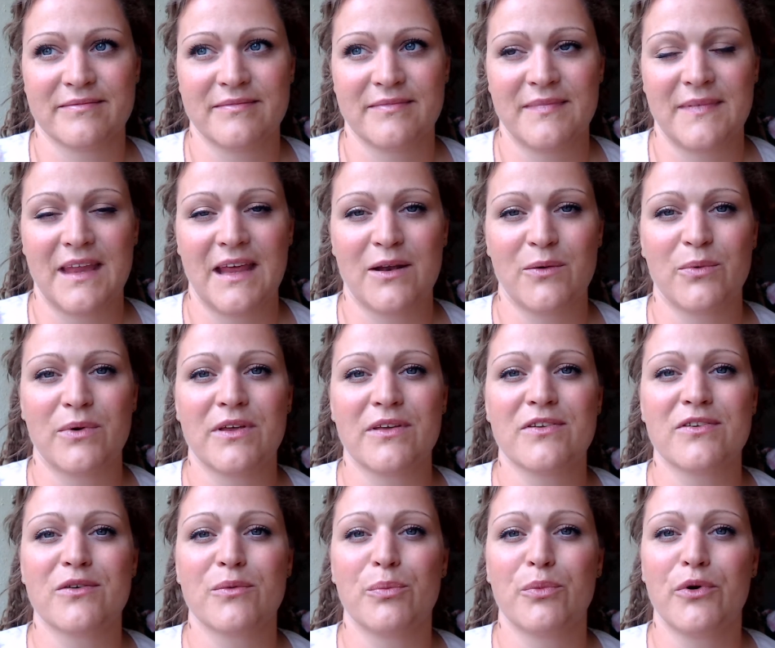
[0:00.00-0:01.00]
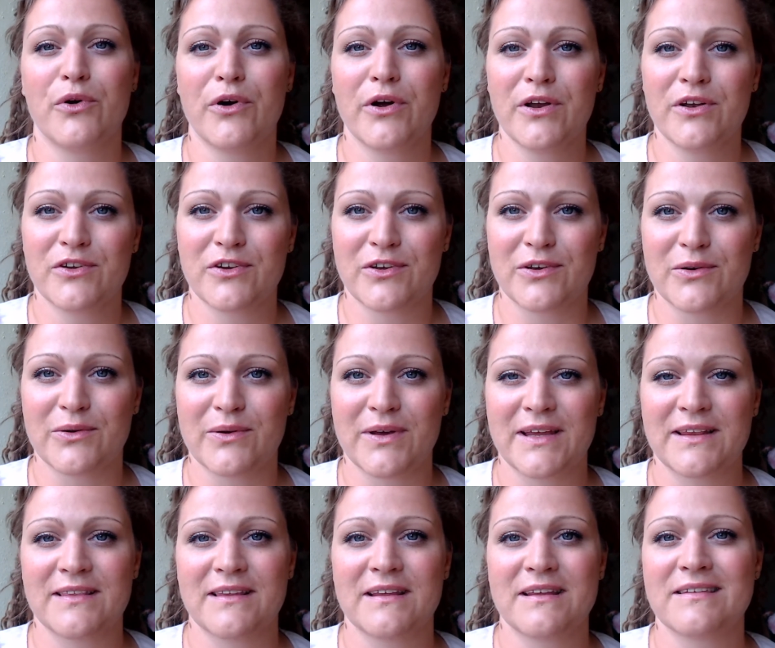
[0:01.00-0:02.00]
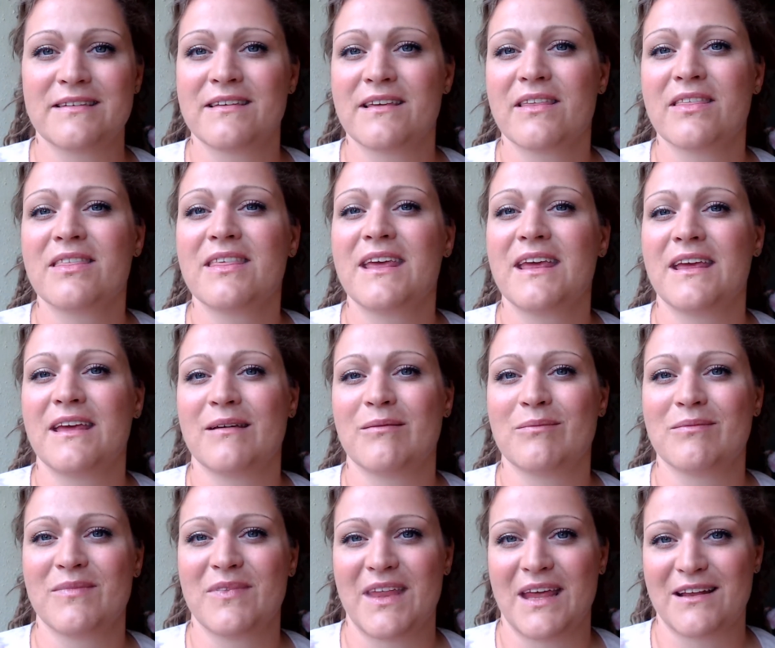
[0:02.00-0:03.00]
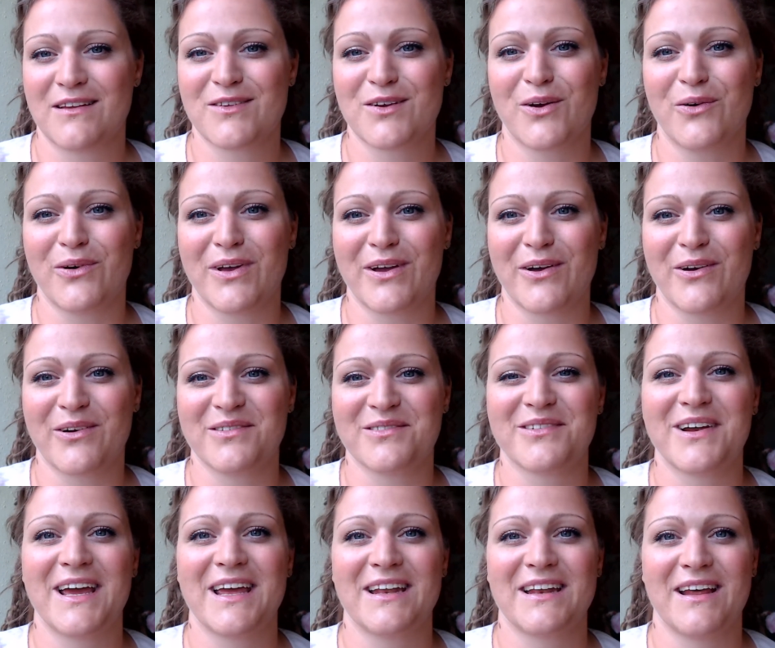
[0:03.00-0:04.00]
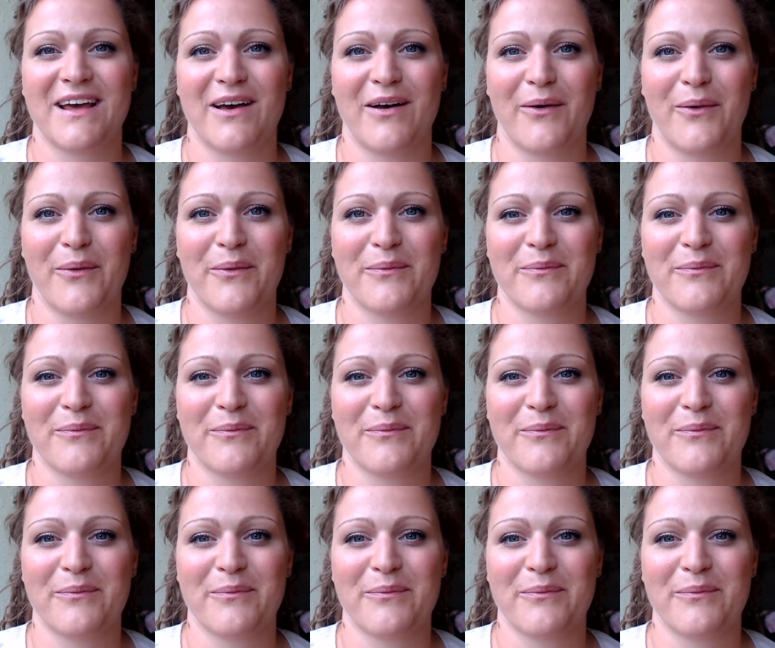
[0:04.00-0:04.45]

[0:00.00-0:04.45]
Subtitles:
that will support you in this theme that's going on right now.